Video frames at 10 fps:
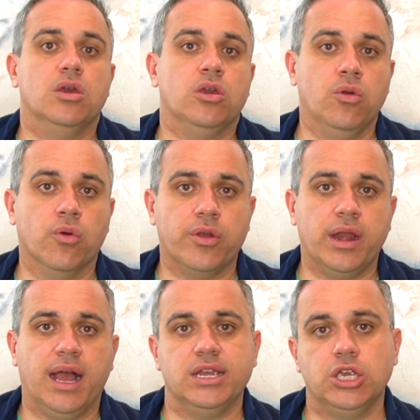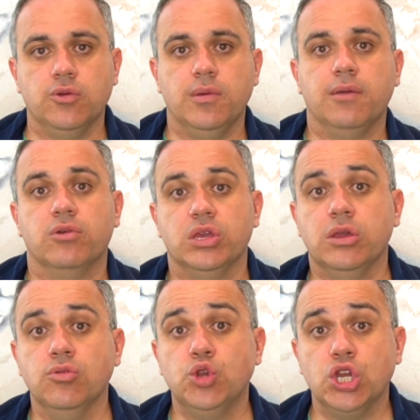You're not doing what
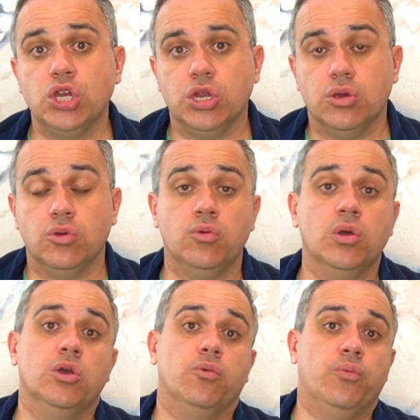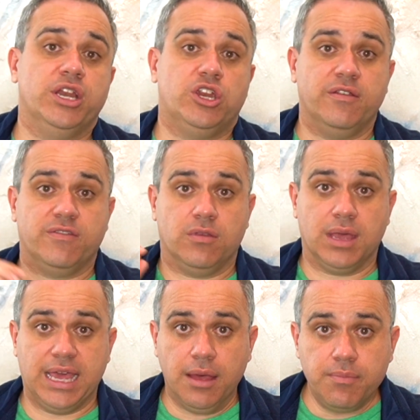you should do, which is to
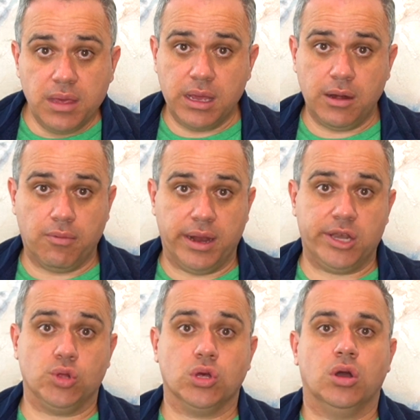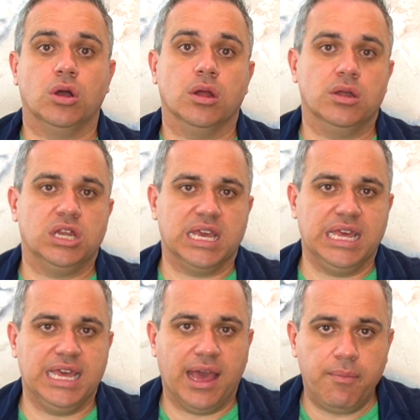get me in a rental car, to
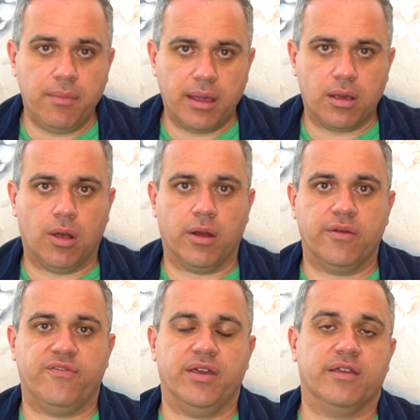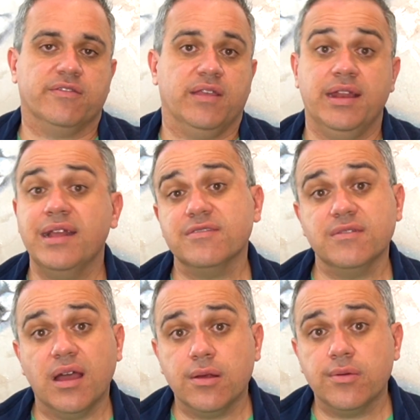get my car fixed, and that's
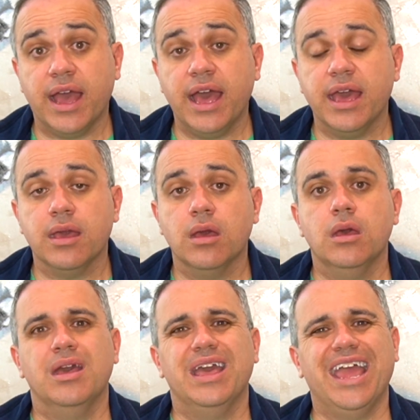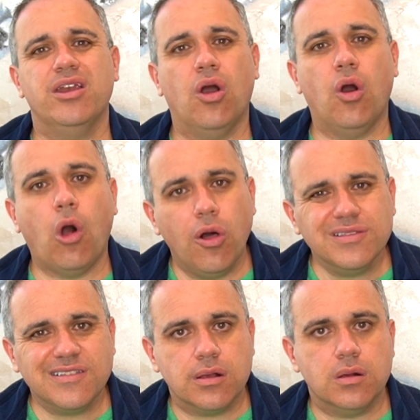not okay. And
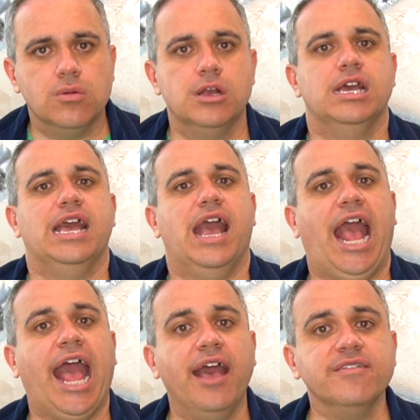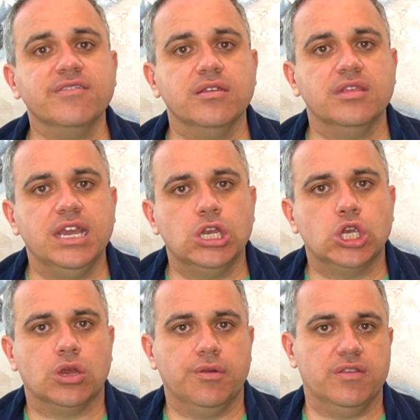also, ask the
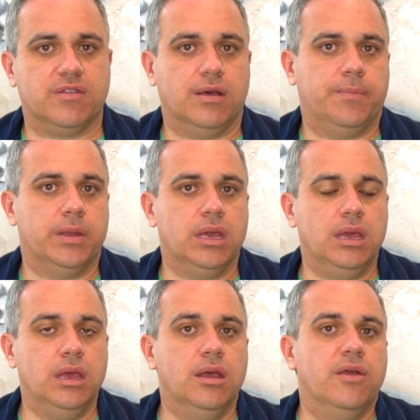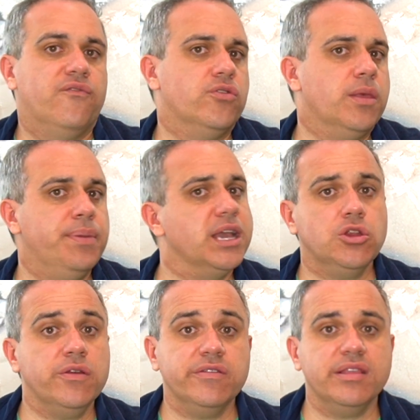insurance company for the
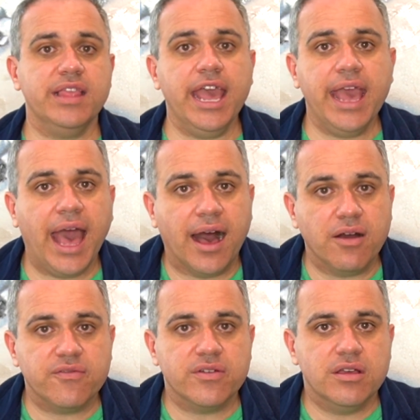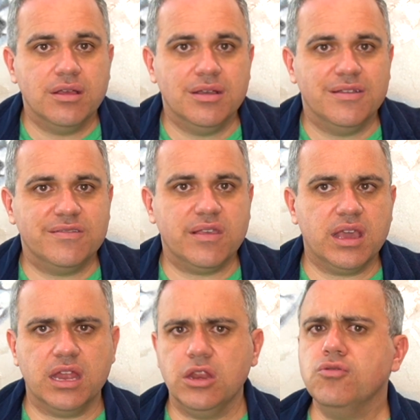pictures that they have.
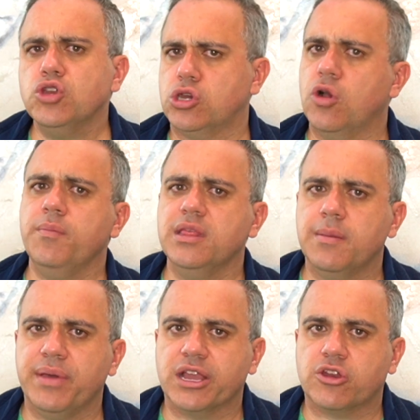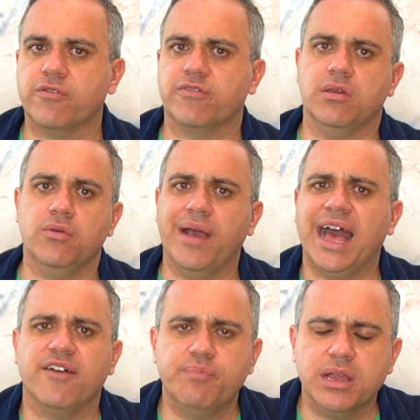Say, can you show me the pictures? Do you
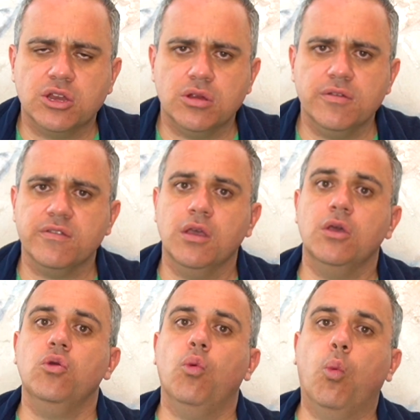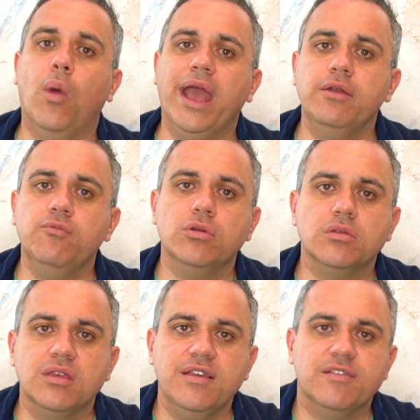have pictures? When were
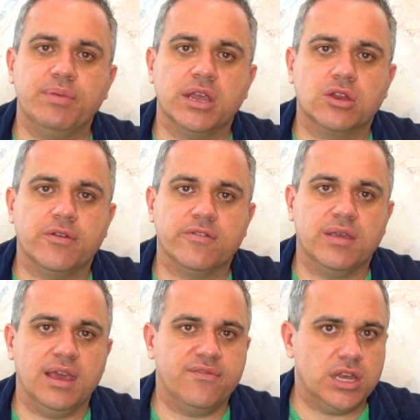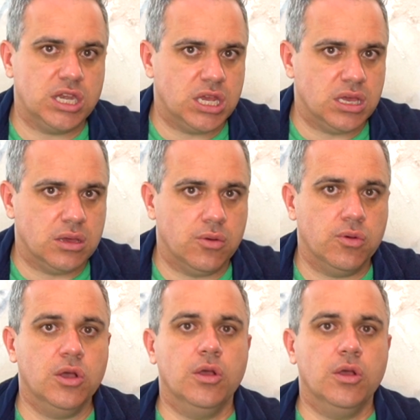these pictures given to you?